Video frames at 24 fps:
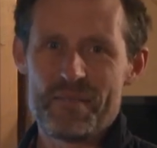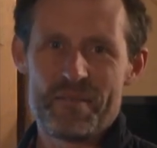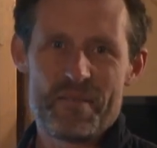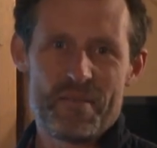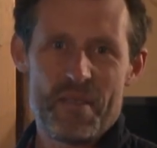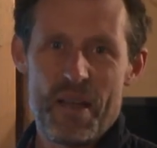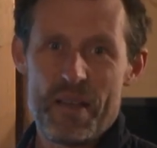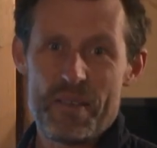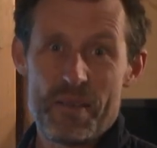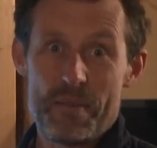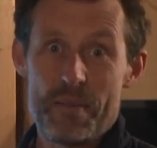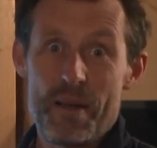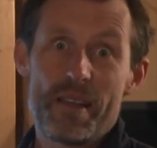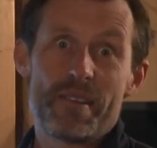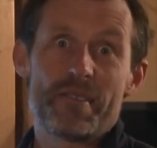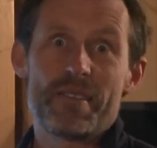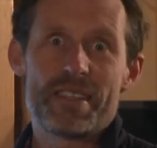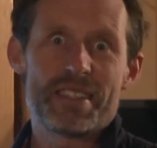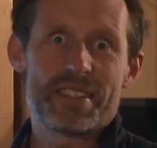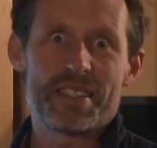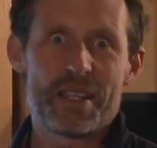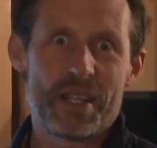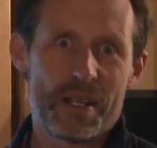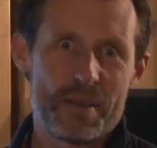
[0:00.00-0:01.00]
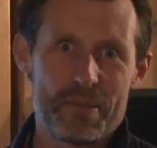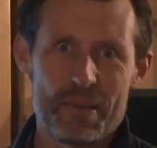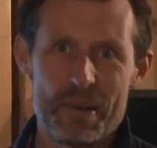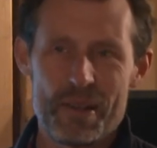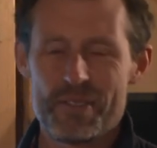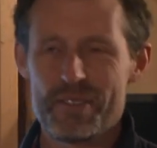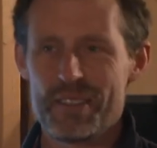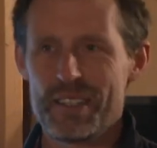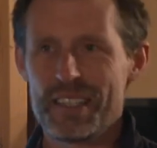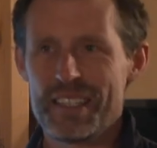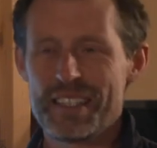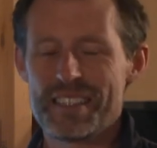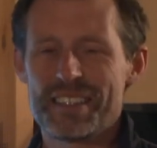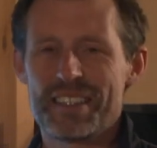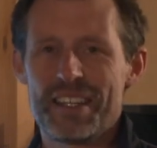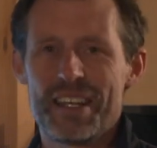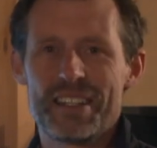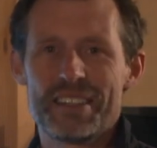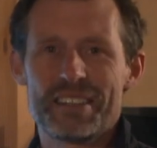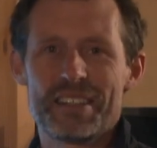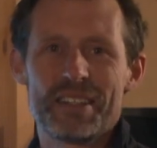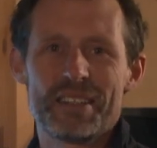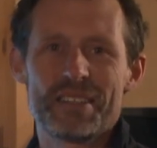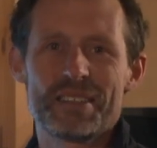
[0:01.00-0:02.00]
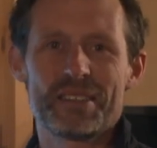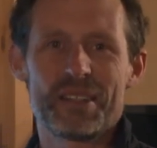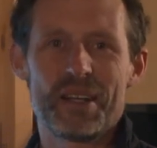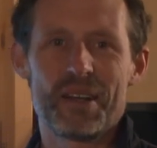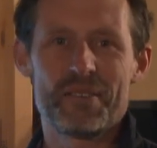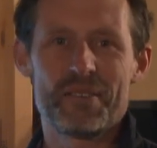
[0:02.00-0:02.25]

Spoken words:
having my research profile in Sky and Telescope